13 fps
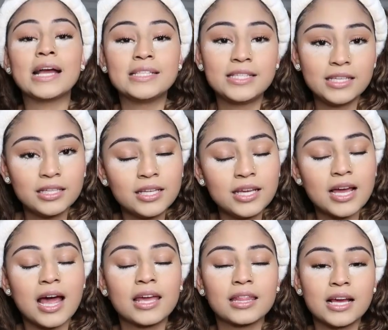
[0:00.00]
ideally,
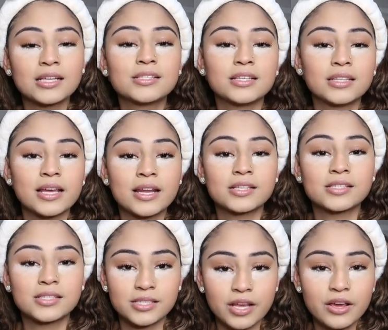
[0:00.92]
I like to let it
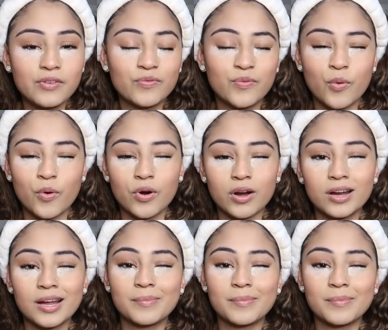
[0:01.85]
sit for